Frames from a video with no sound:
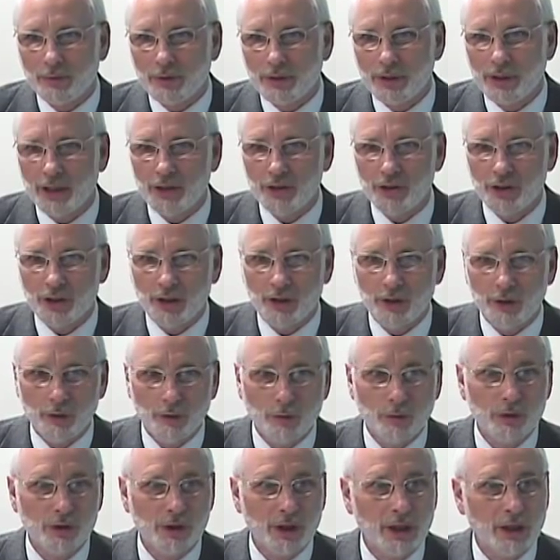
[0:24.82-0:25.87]
teaching,
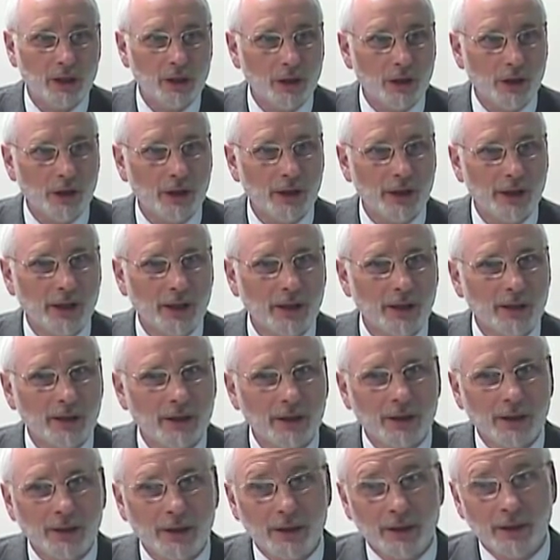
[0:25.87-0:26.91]
using, learning,
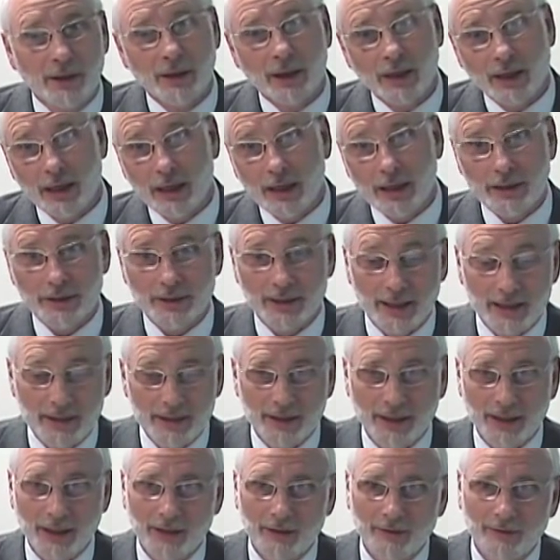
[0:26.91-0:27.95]

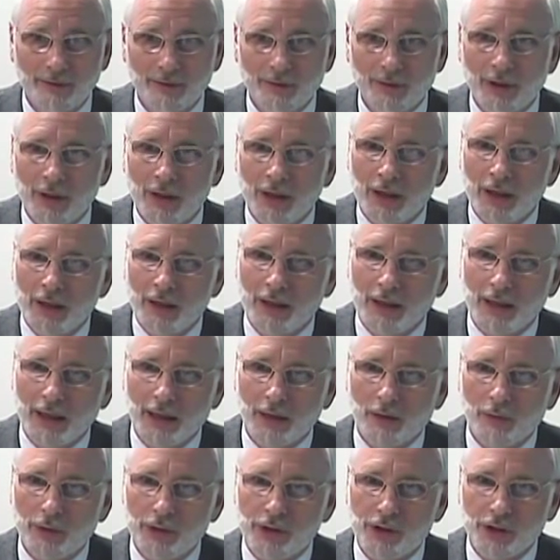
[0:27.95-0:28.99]
assessing
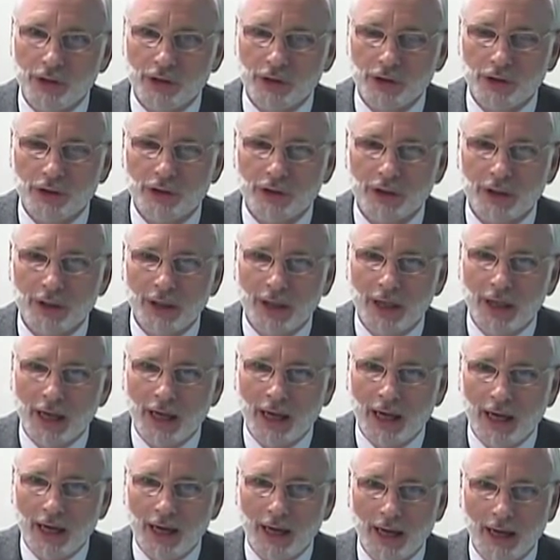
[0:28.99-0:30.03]
languages,
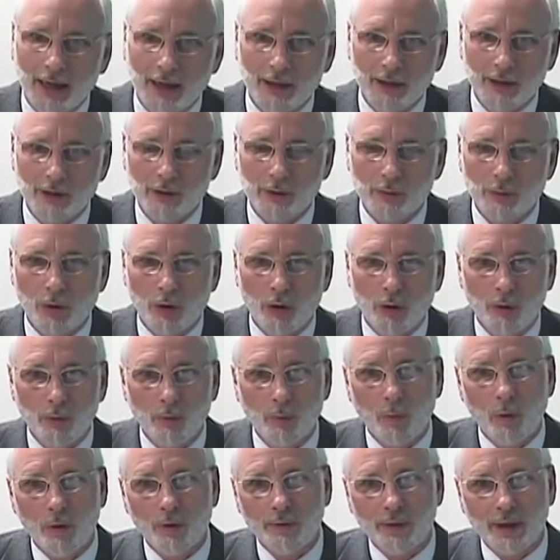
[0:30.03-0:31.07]
and
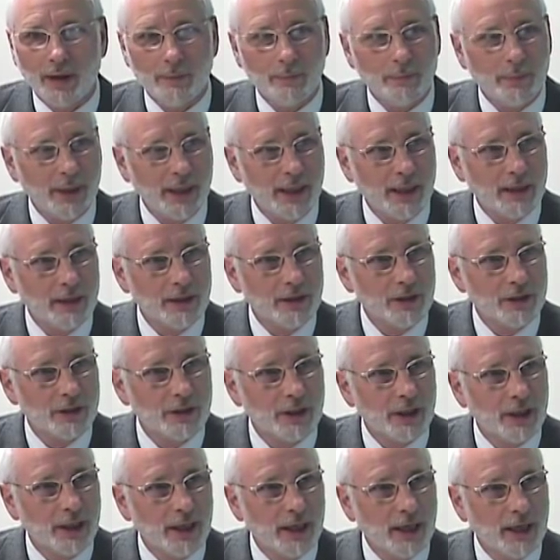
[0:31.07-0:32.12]
what that means
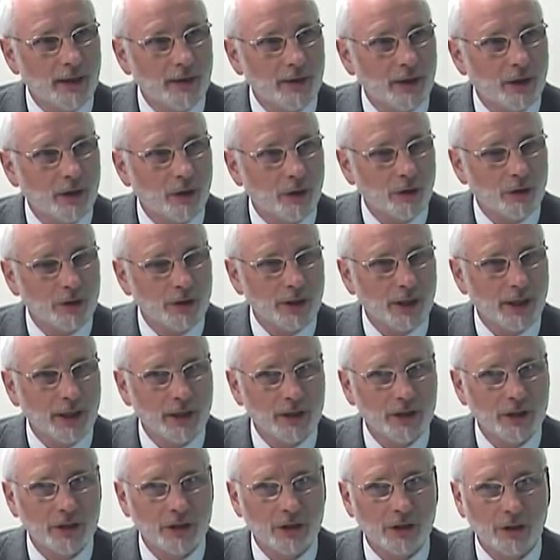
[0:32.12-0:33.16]
in the
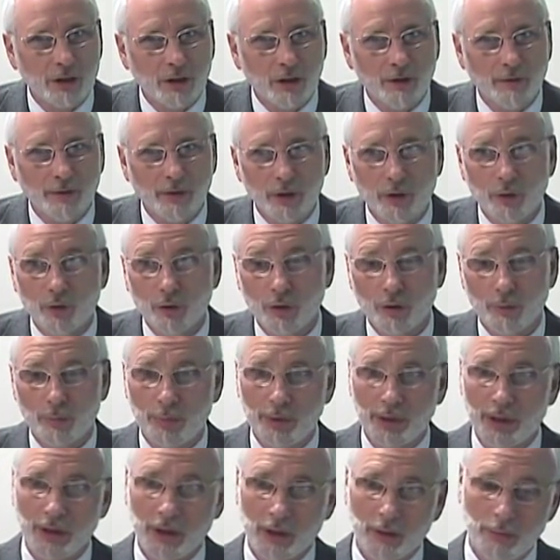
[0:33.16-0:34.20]
context of a
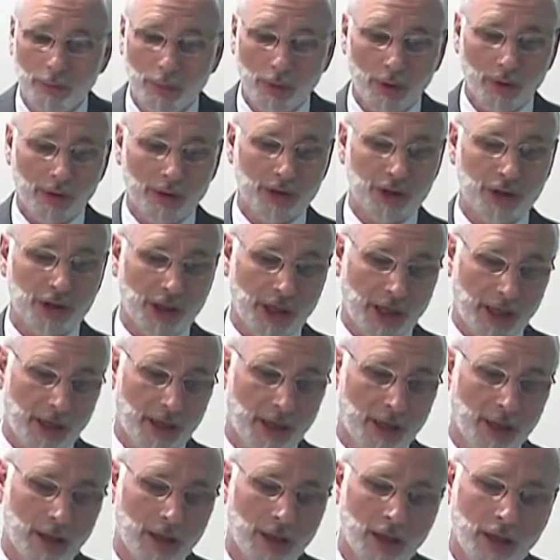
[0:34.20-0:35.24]
European policy
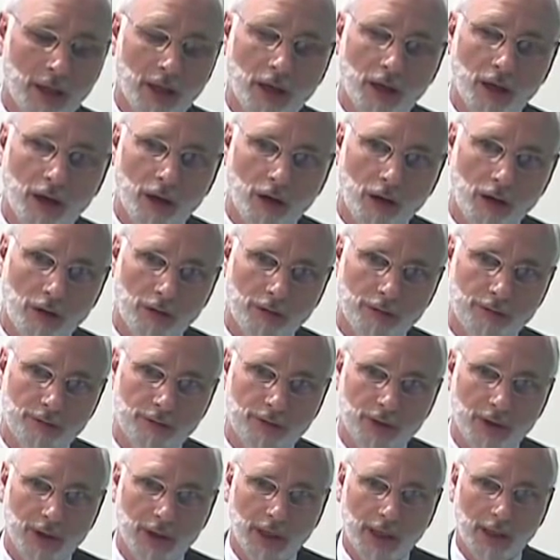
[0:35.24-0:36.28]
of
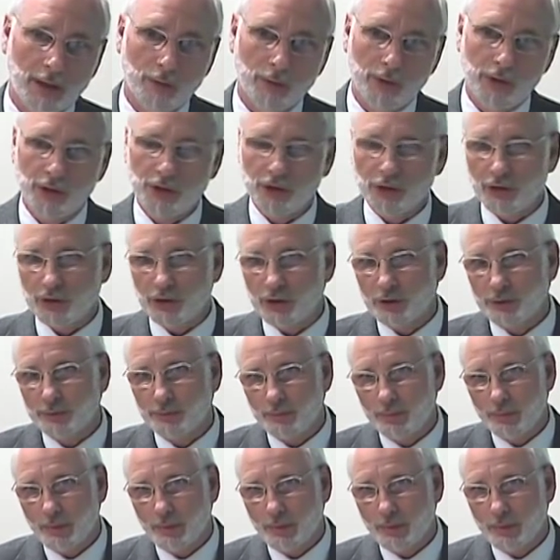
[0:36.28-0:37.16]
languages.